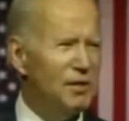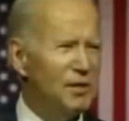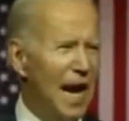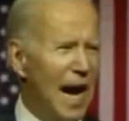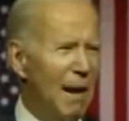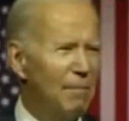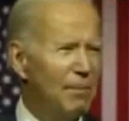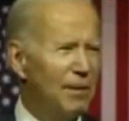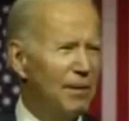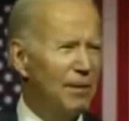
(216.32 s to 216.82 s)
of what's
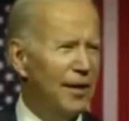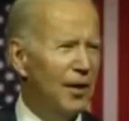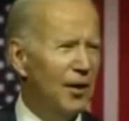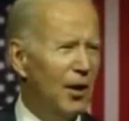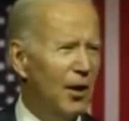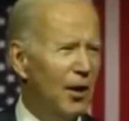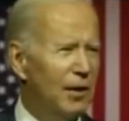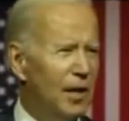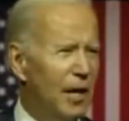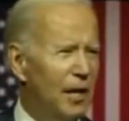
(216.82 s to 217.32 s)
happening
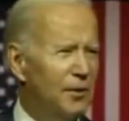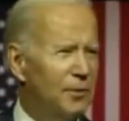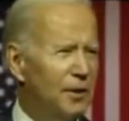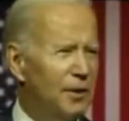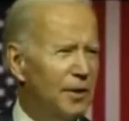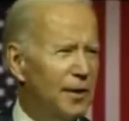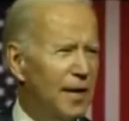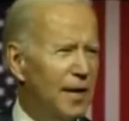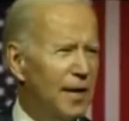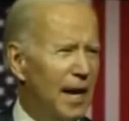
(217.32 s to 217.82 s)
in our
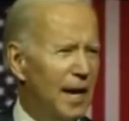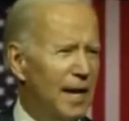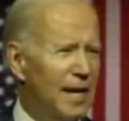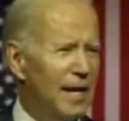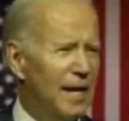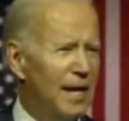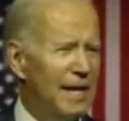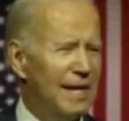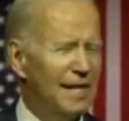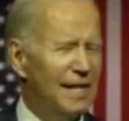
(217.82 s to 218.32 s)
country
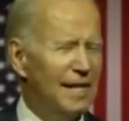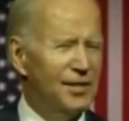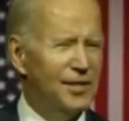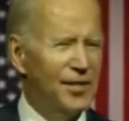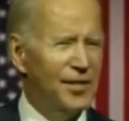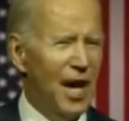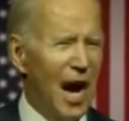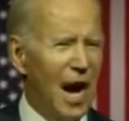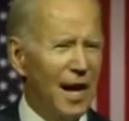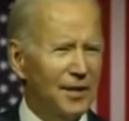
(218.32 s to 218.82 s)
today is
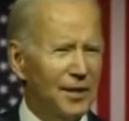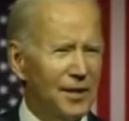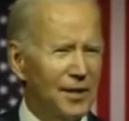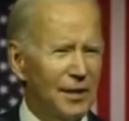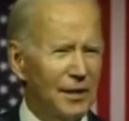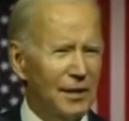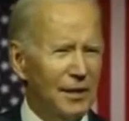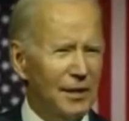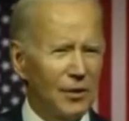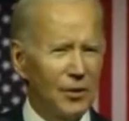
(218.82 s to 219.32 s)
not
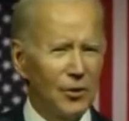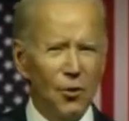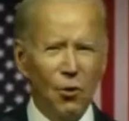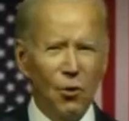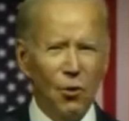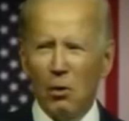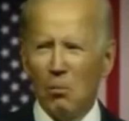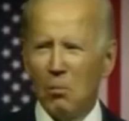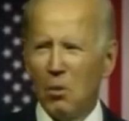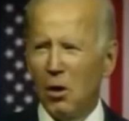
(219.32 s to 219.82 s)

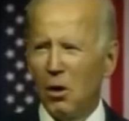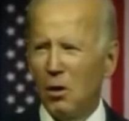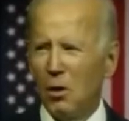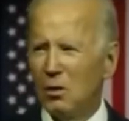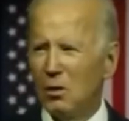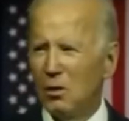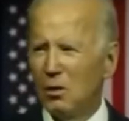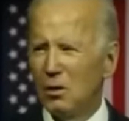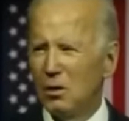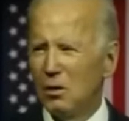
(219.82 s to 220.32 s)
normal.
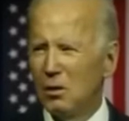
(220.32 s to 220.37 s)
